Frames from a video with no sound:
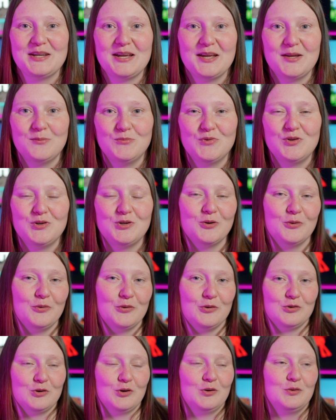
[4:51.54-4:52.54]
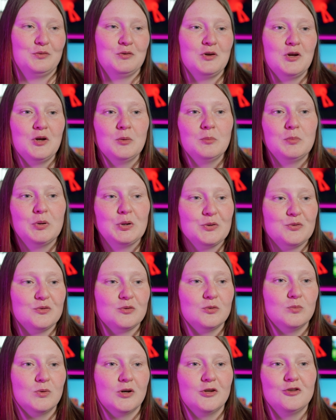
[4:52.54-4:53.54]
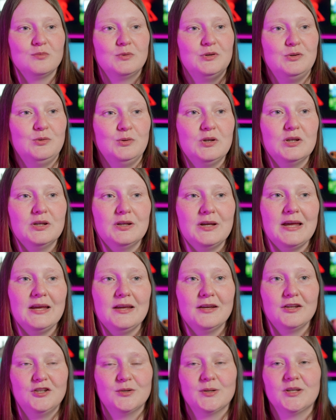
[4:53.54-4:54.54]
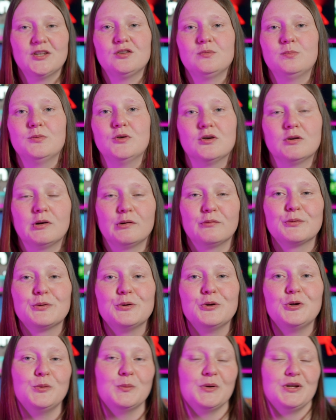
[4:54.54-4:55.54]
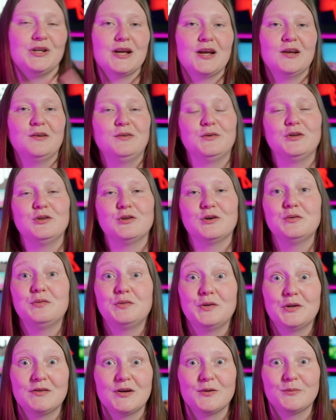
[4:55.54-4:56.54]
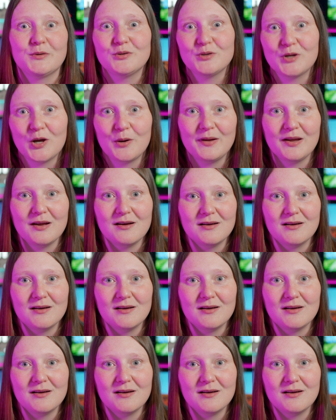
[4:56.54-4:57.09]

games. You know, the sort of puzzle ones where you click and you explore a room and you have to sort of figure out what's going